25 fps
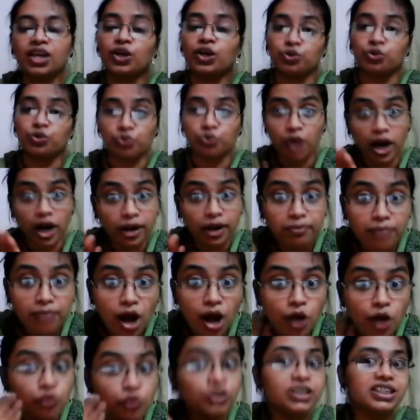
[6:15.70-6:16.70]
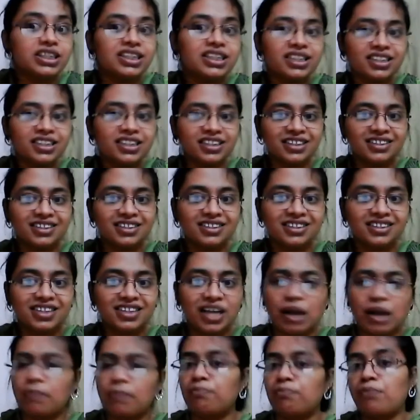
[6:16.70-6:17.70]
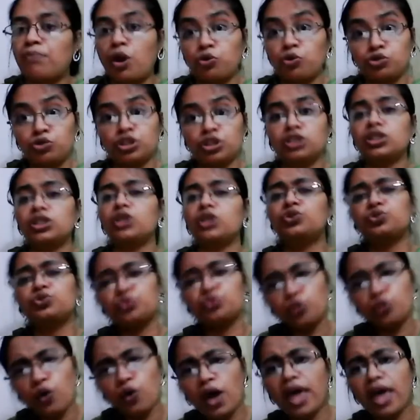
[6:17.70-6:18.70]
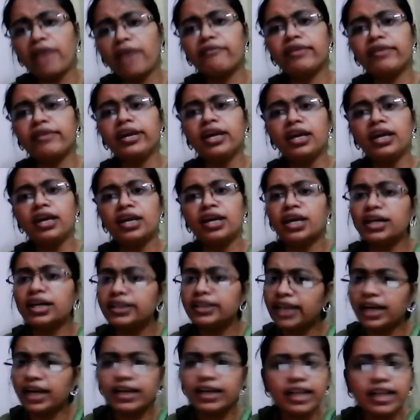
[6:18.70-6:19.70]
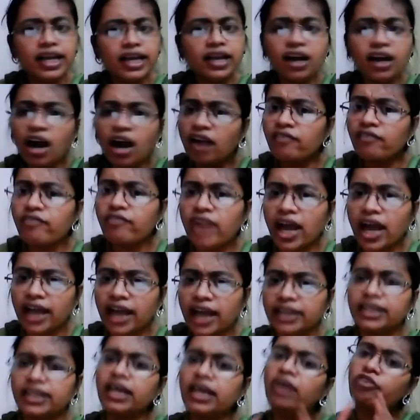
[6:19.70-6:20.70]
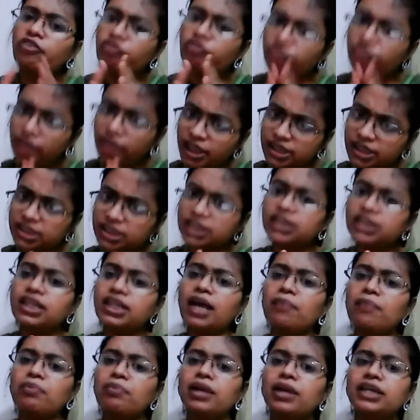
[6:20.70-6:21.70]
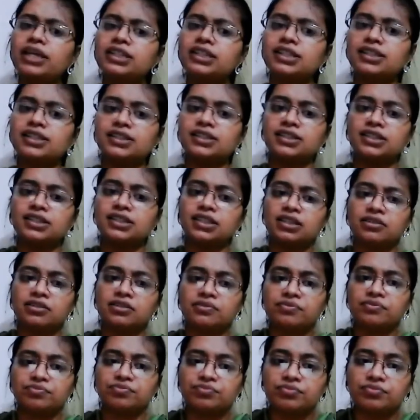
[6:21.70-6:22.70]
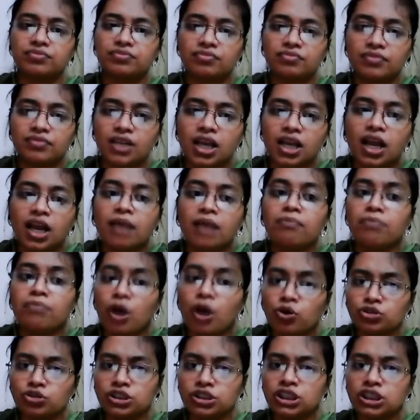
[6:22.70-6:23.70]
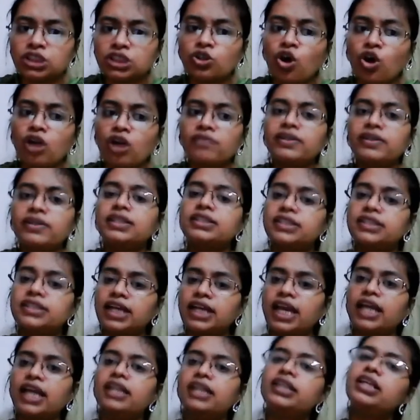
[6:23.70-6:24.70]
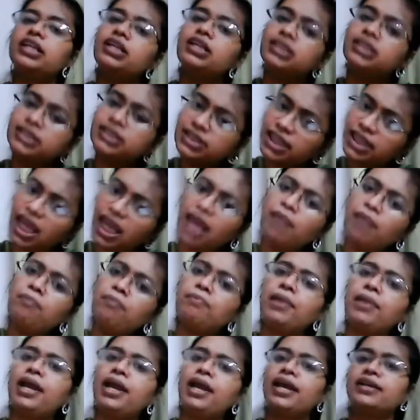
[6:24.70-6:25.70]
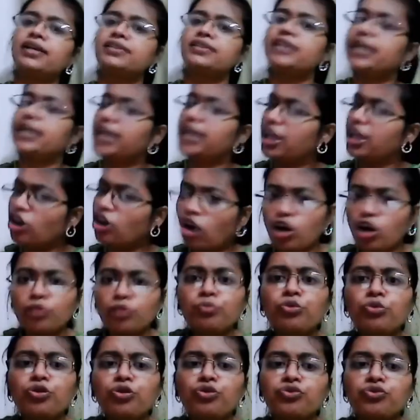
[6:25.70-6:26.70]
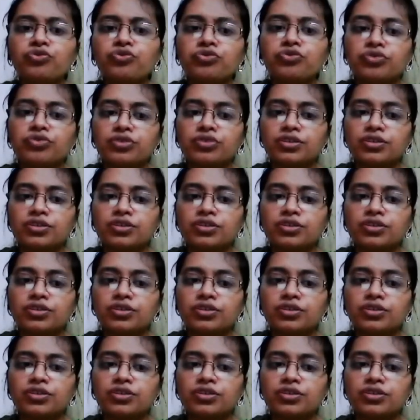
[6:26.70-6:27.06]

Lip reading: You are a mountain. Mountains are so heavy that they can't fly. They are fixed in their places. Mountains always stay in the same place. They cannot move.